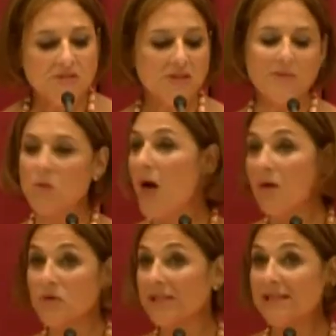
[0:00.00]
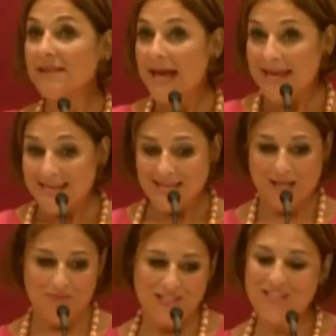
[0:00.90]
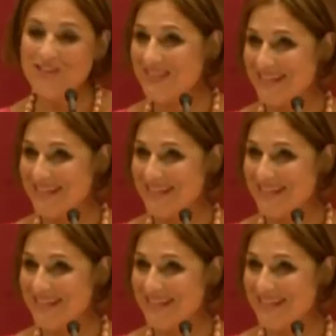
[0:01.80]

So I'm like, well, I'll really like him, you know? Like